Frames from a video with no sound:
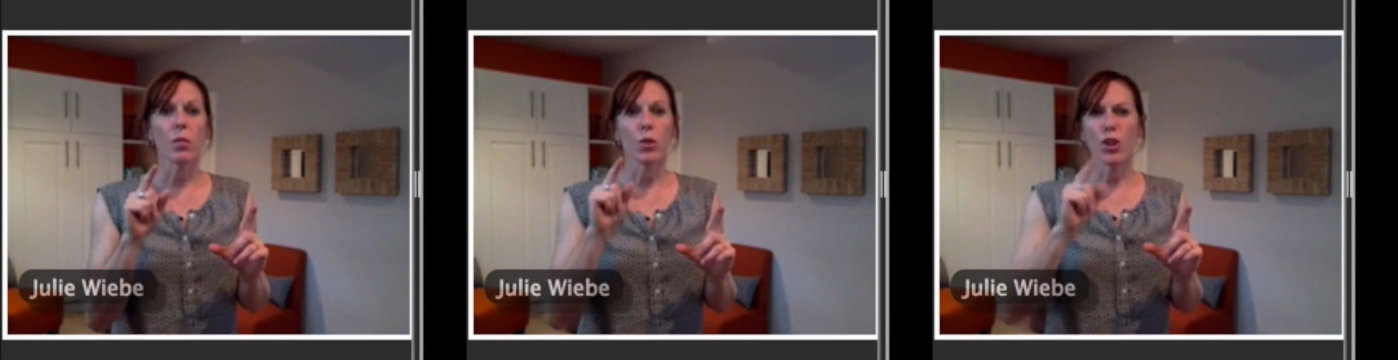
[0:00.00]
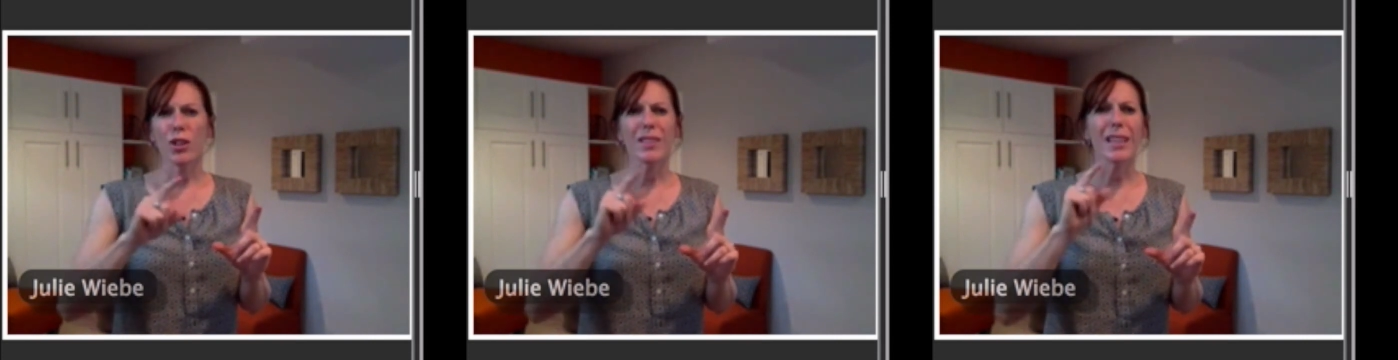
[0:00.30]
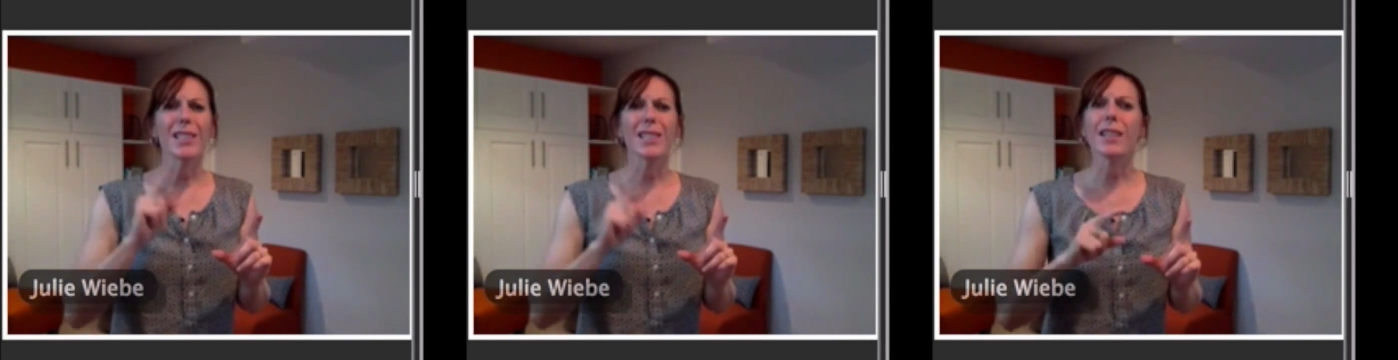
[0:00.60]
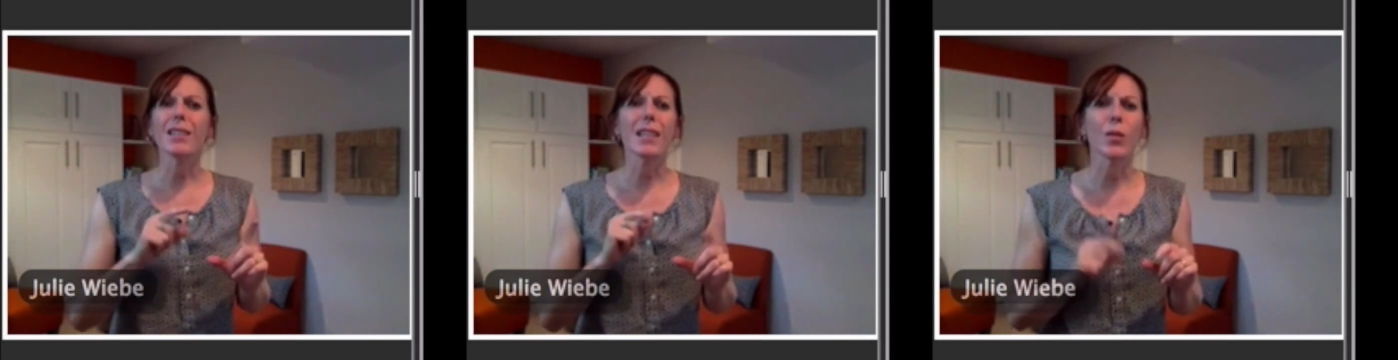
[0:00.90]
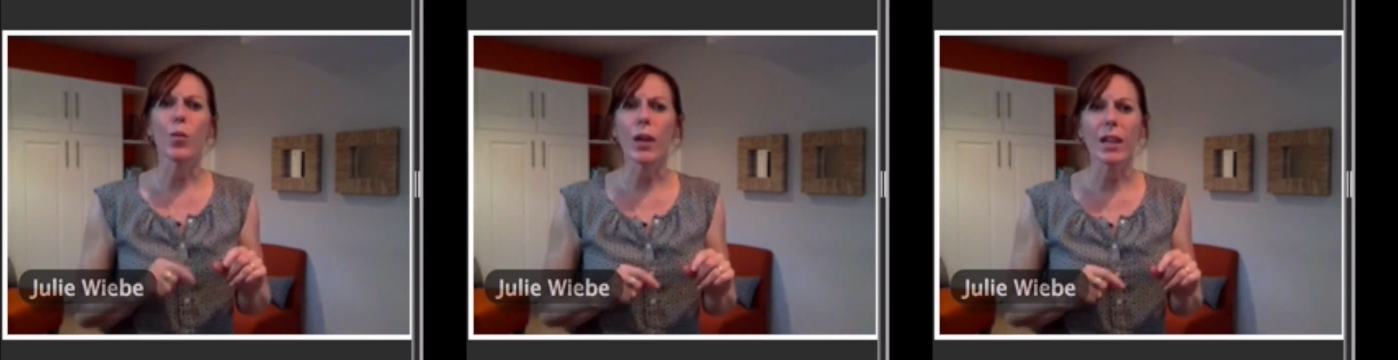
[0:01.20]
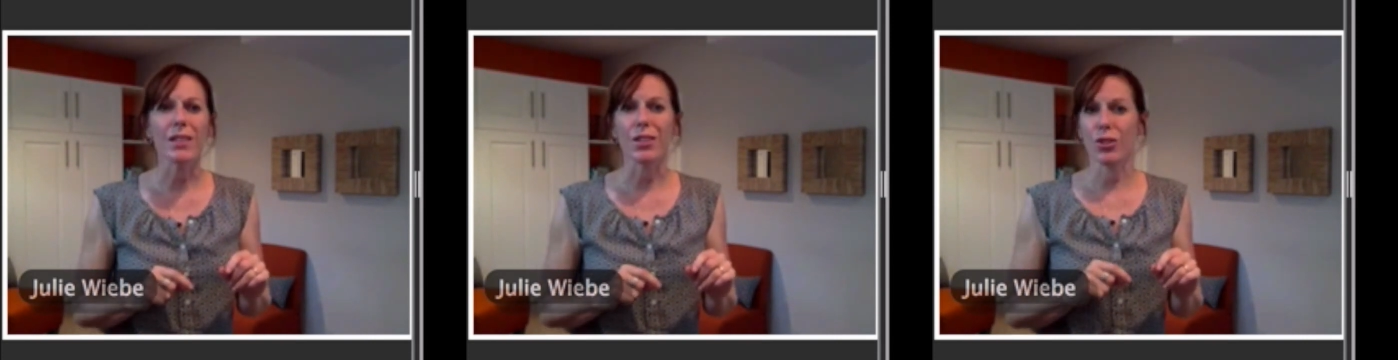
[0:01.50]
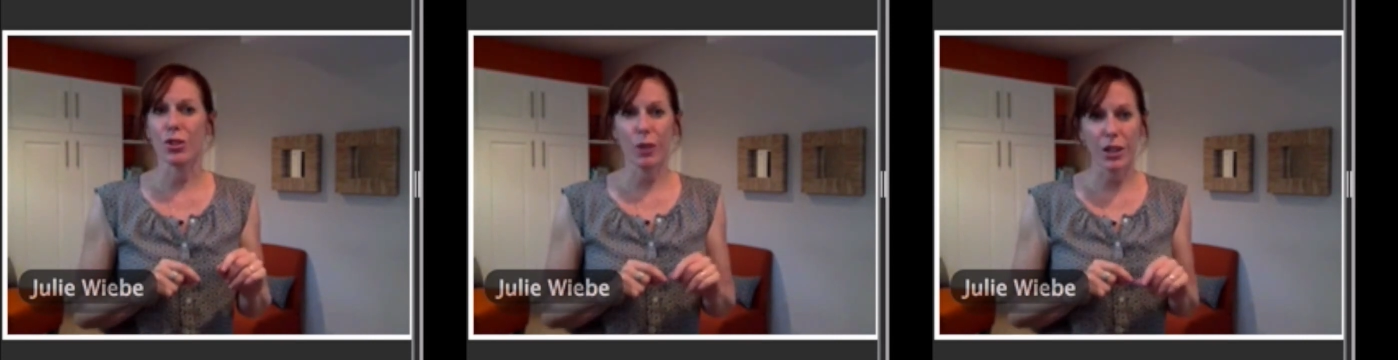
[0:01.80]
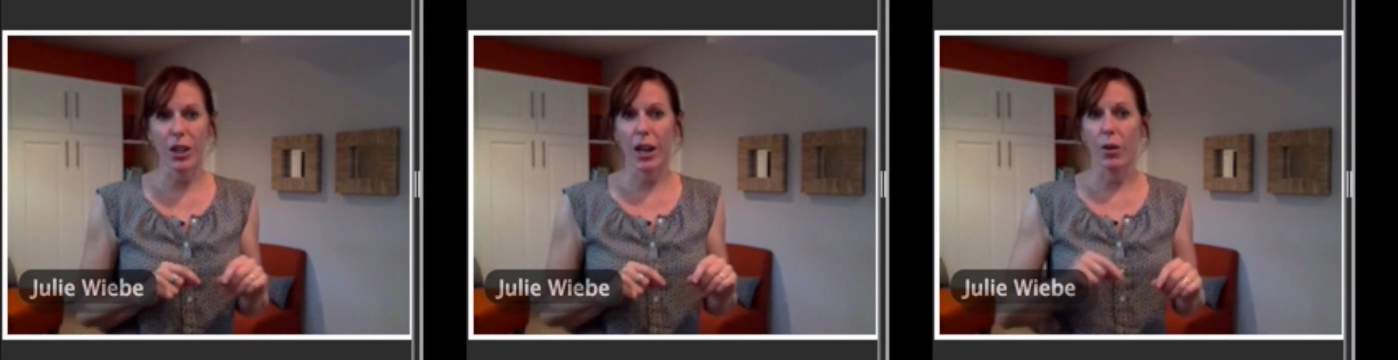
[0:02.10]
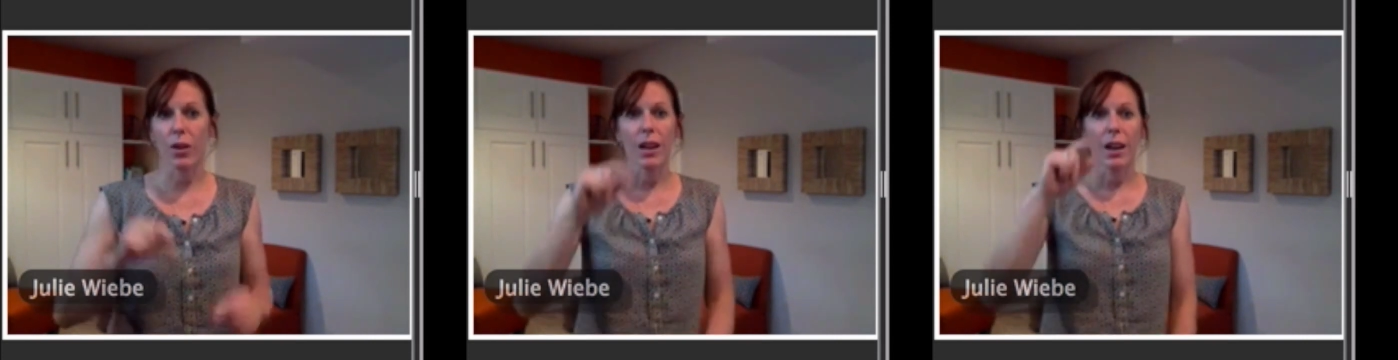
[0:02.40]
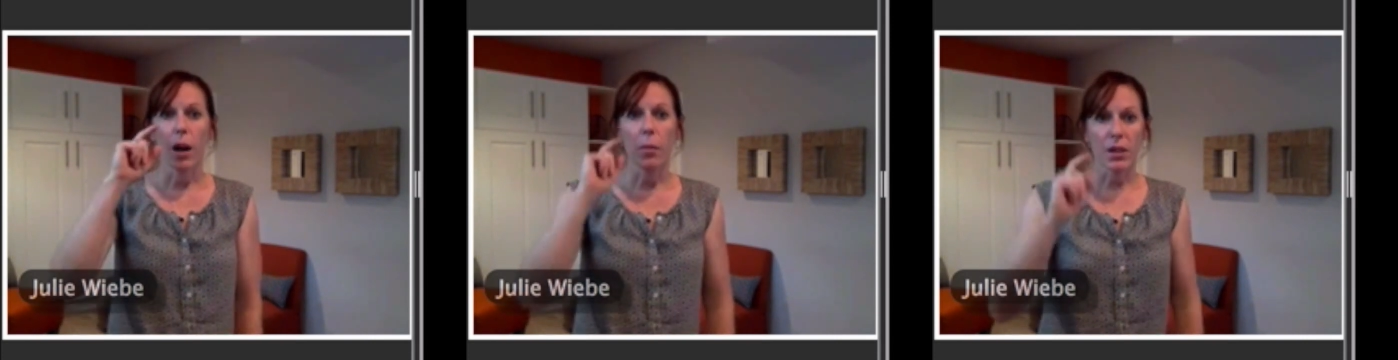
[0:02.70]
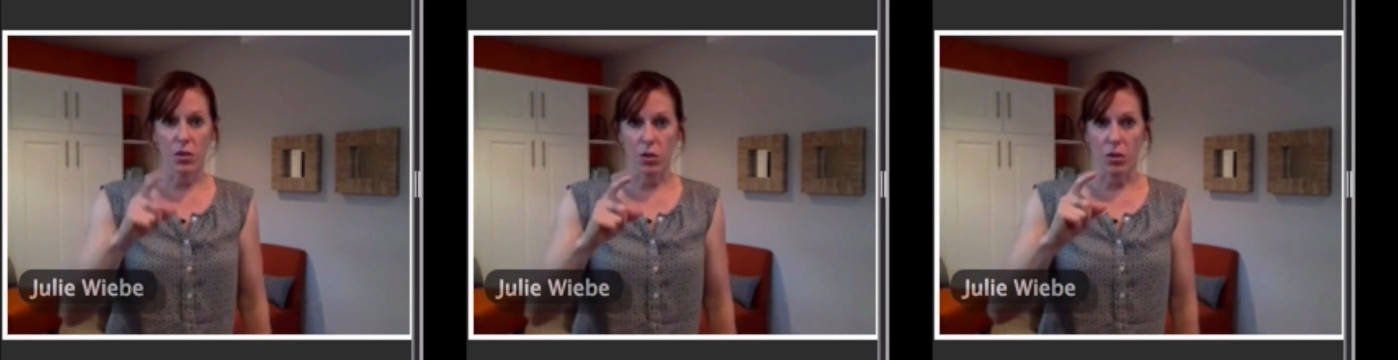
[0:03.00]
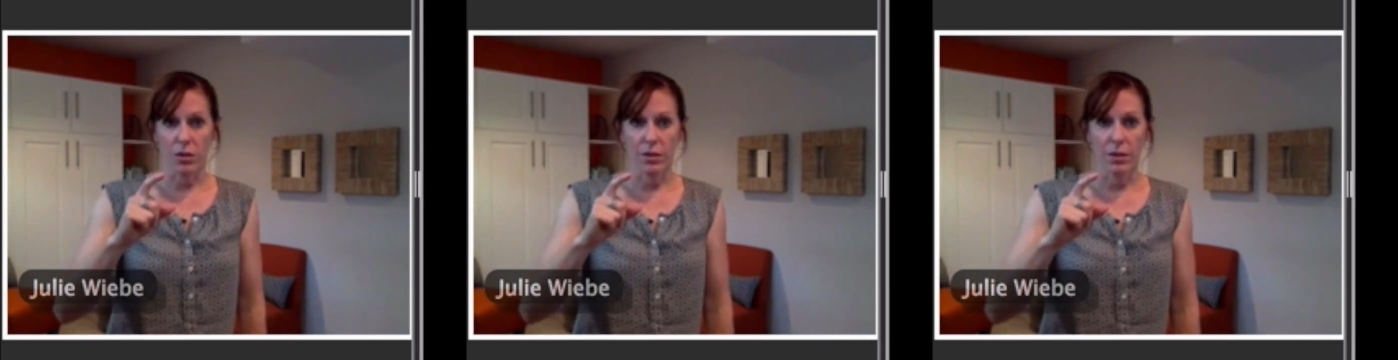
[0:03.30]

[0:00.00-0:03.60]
it takes six to eight weeks to stretch out a muscle.